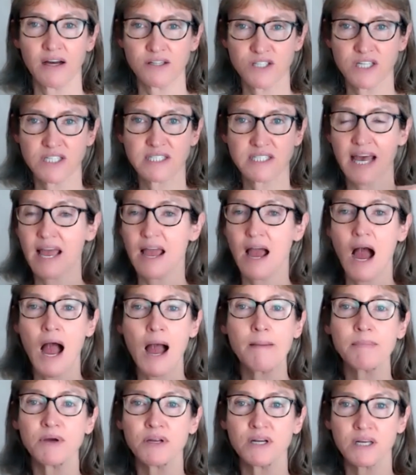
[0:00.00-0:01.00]
to say,
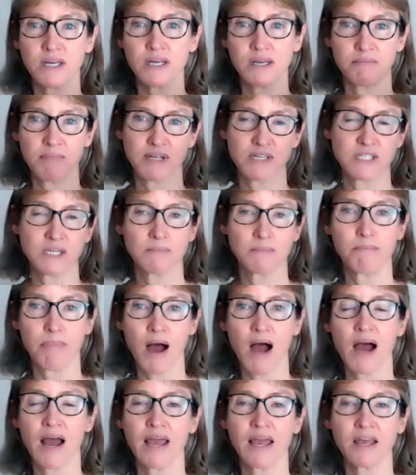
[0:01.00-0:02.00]
I'm going to commit to
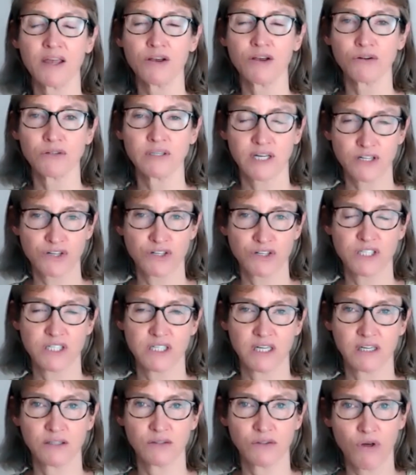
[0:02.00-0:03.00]
buying your
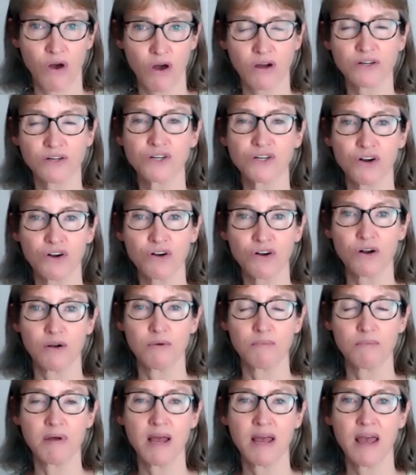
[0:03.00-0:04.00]
electricity
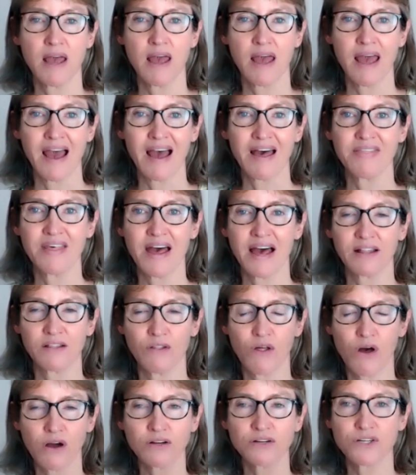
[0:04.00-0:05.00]
long-term, and that
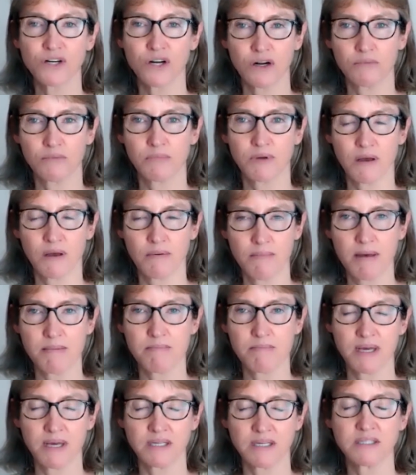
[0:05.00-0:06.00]
long-term
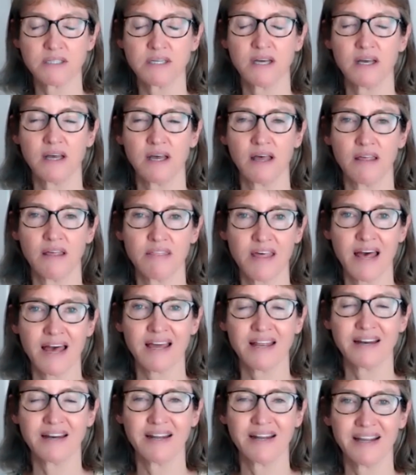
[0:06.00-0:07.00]
commitment
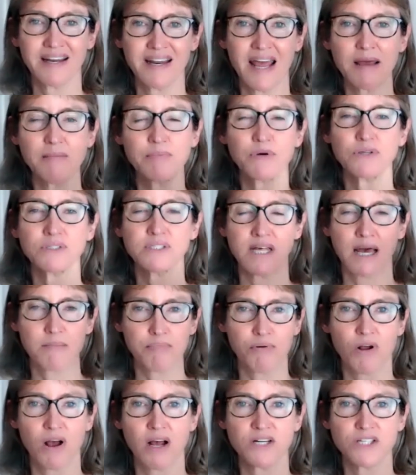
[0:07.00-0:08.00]
then enables that
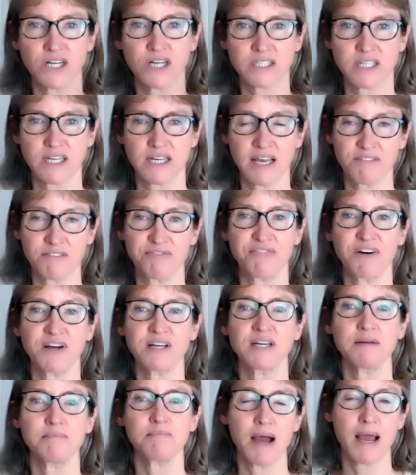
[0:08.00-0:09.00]
project to get
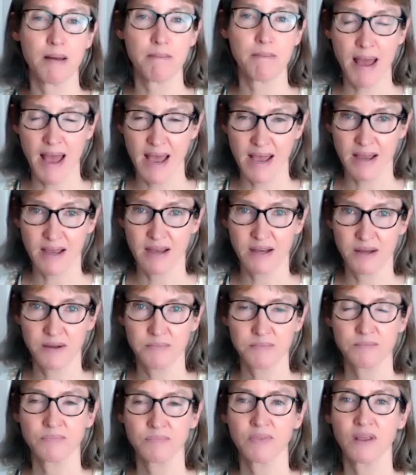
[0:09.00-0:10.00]
funded by a bank.
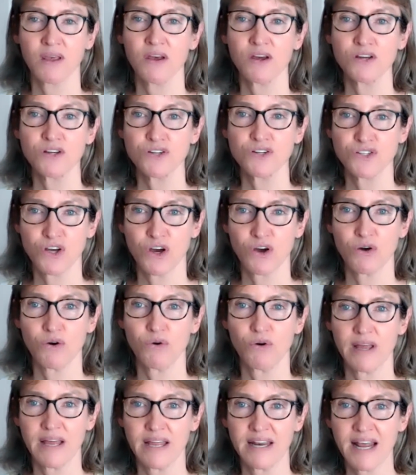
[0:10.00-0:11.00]

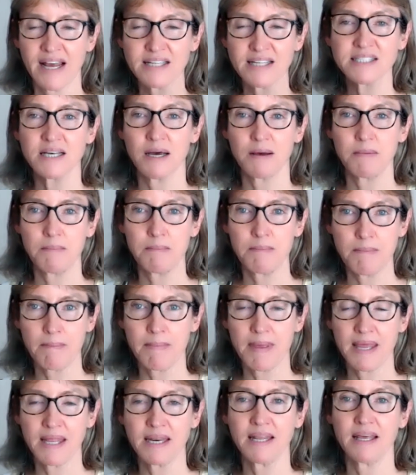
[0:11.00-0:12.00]
So it ends up
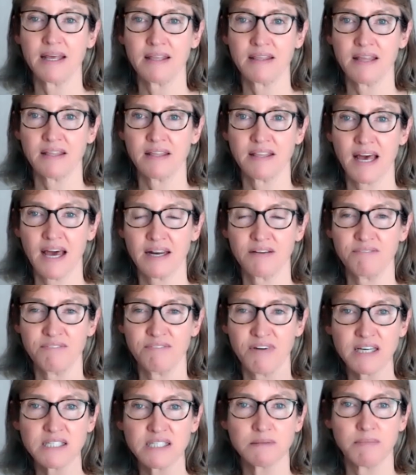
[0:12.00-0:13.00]
meaning that that
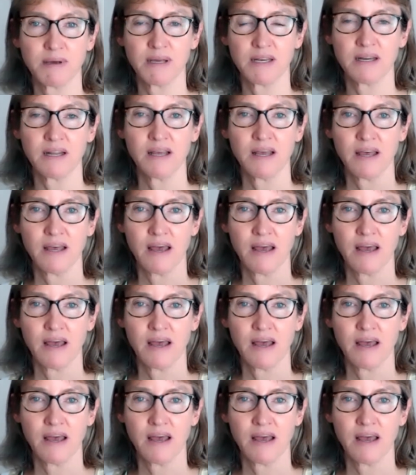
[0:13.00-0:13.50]
investment